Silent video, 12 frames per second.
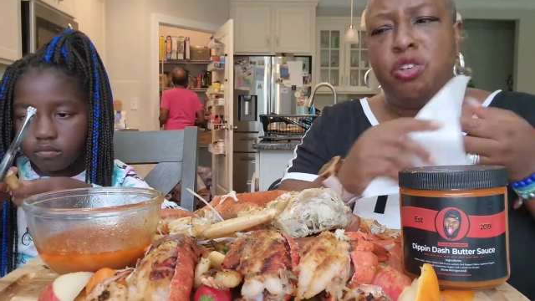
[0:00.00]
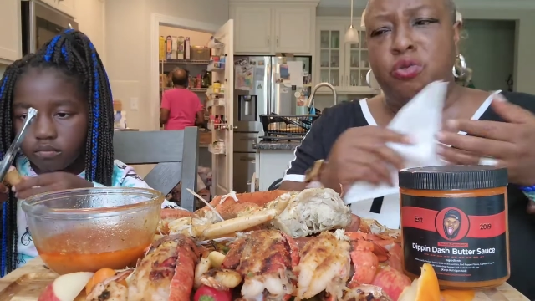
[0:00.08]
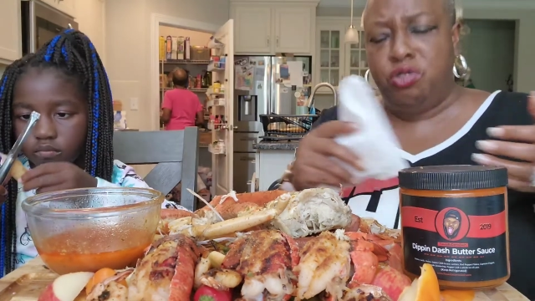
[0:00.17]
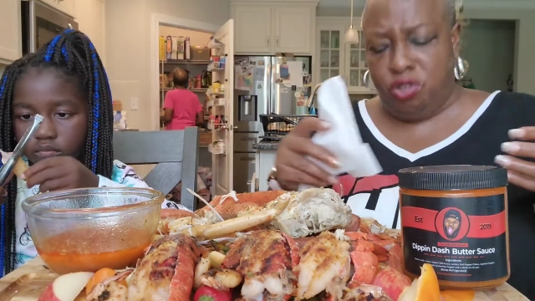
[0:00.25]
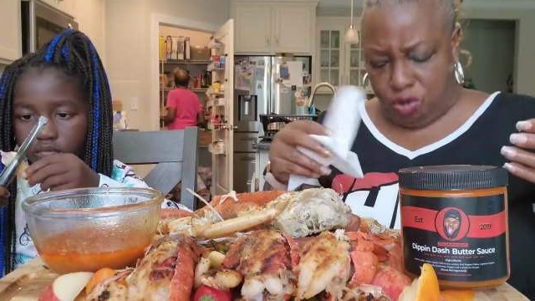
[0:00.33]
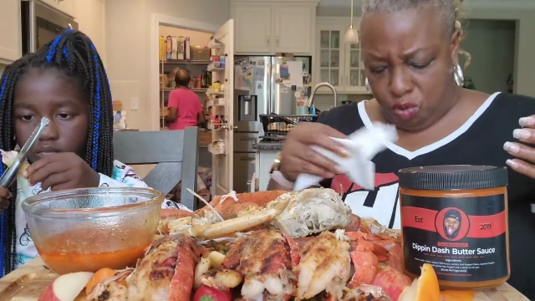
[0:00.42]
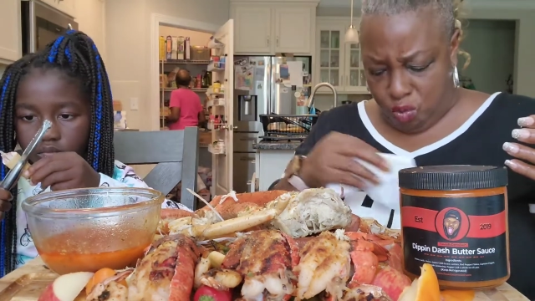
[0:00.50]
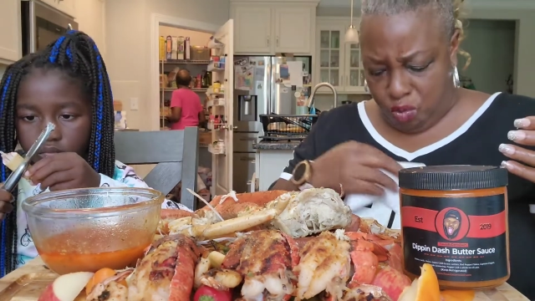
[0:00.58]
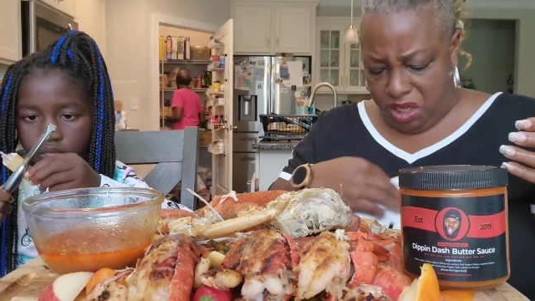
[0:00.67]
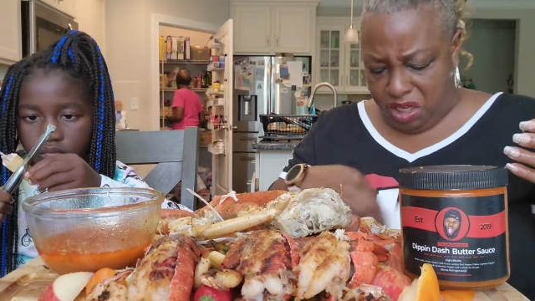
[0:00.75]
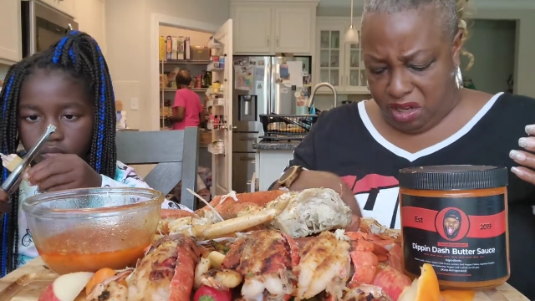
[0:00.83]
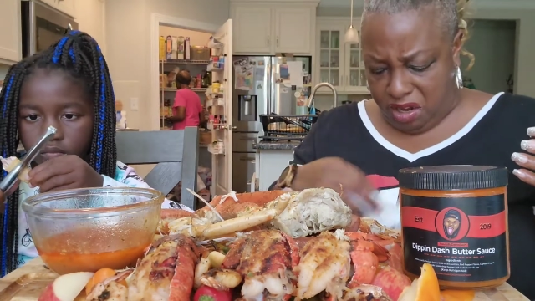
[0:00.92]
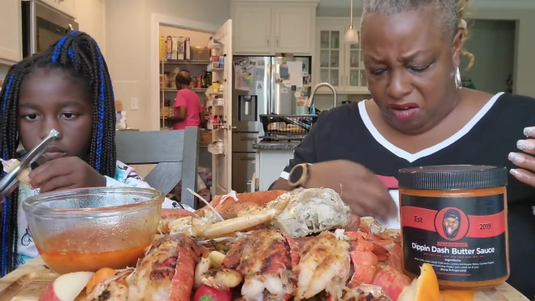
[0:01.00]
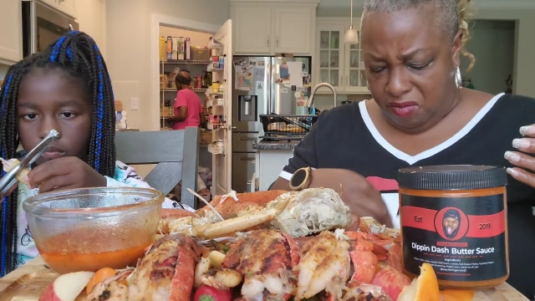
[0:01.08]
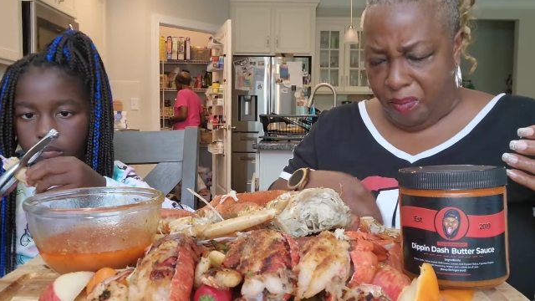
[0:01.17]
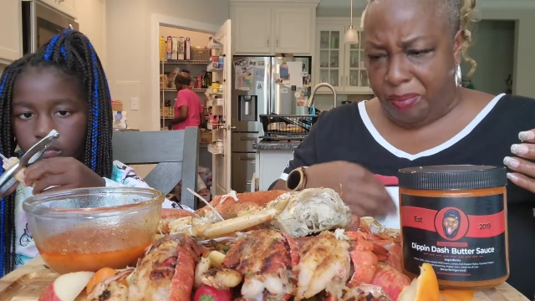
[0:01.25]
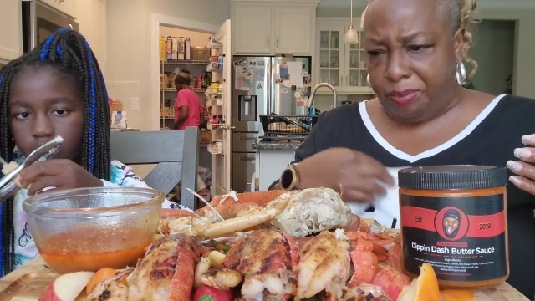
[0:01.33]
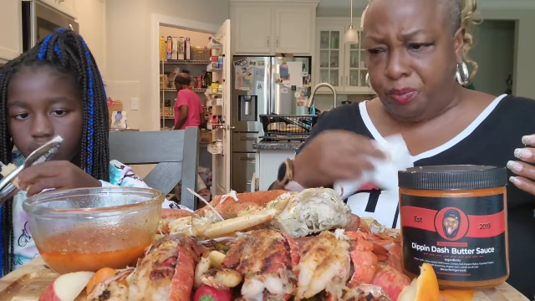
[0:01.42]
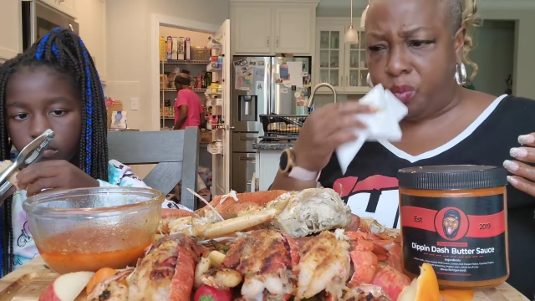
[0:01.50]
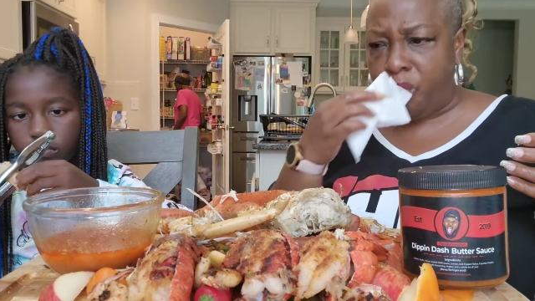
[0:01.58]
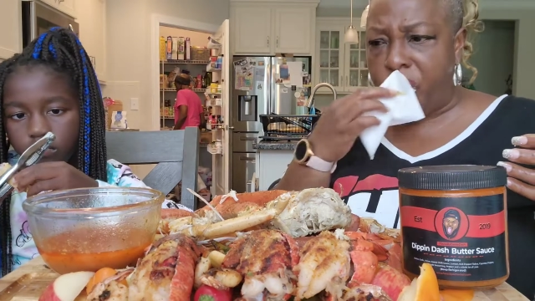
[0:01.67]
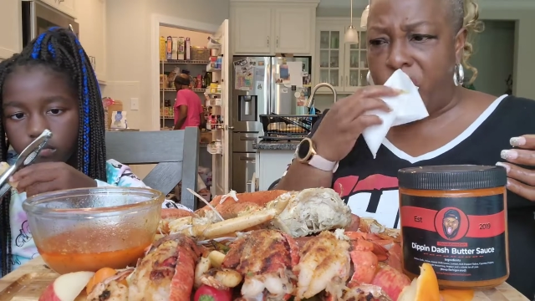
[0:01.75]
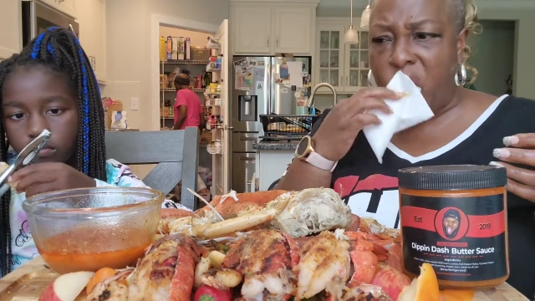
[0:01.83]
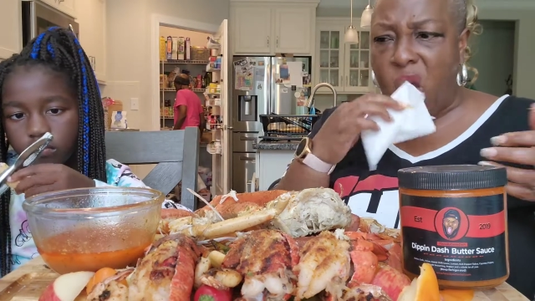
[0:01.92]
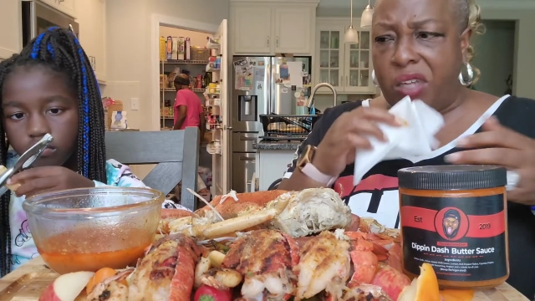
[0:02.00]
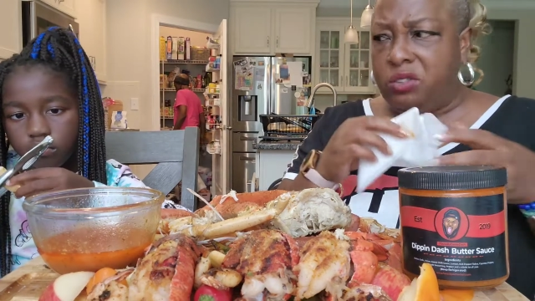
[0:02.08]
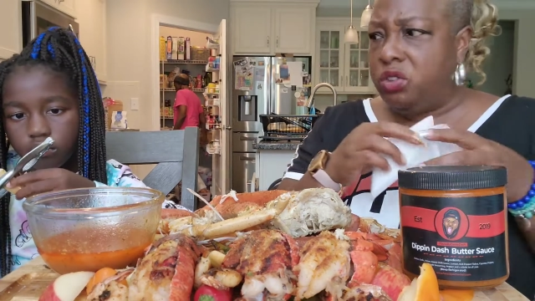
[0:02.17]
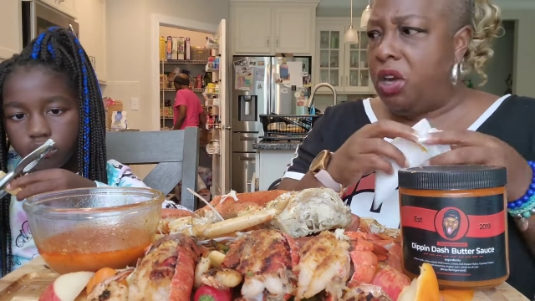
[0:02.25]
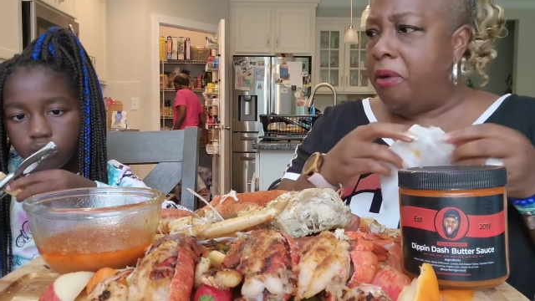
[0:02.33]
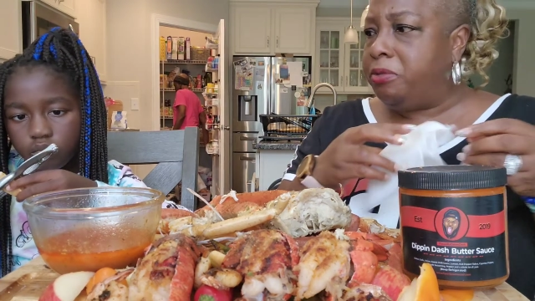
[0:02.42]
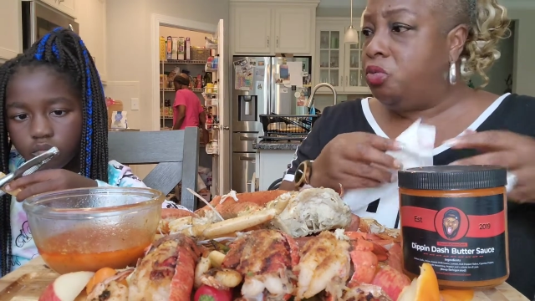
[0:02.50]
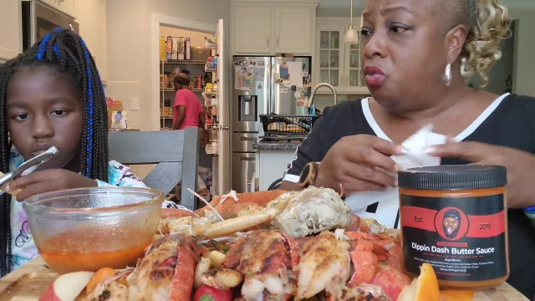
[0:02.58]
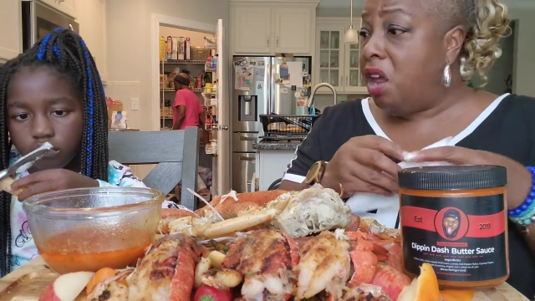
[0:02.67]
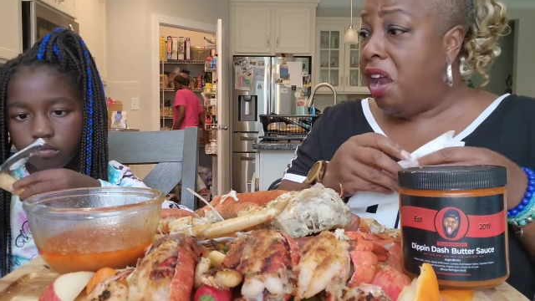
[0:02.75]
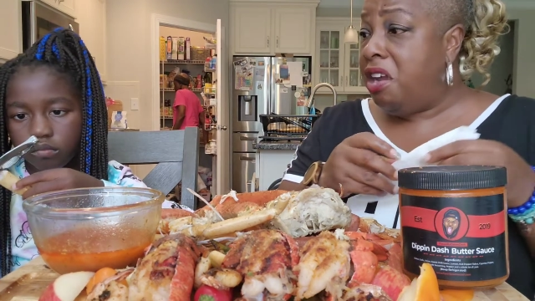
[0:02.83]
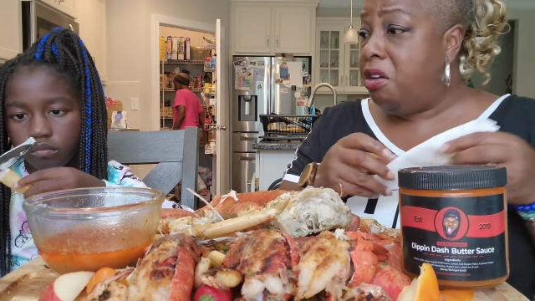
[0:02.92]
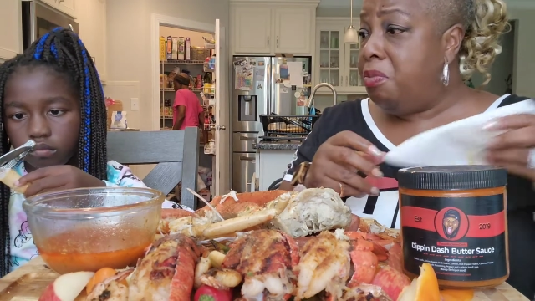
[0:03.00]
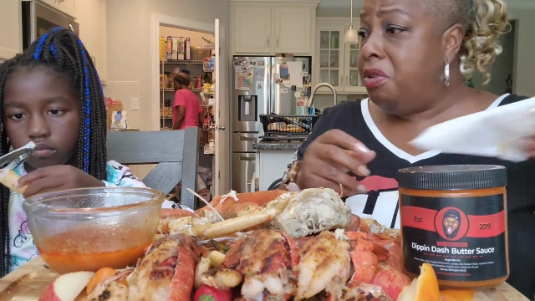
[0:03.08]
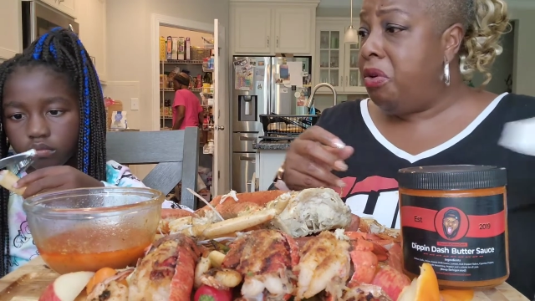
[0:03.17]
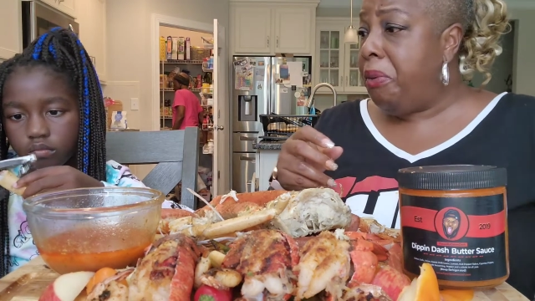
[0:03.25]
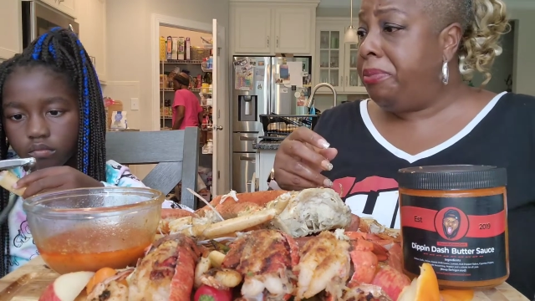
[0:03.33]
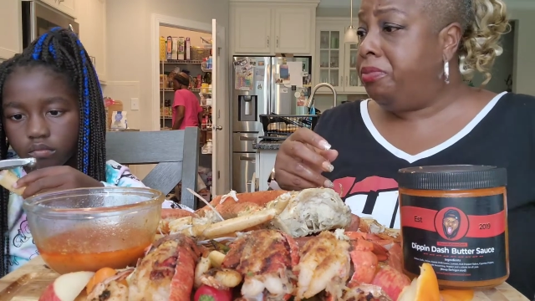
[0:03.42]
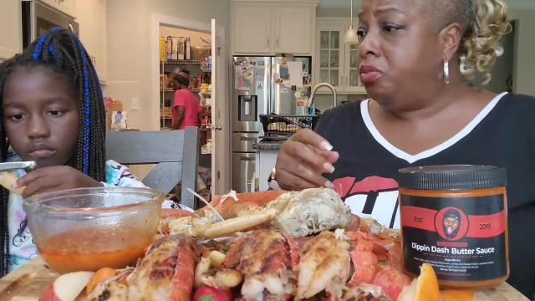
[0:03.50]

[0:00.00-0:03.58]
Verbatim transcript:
Speaker 1: That's sweet. And can I help you?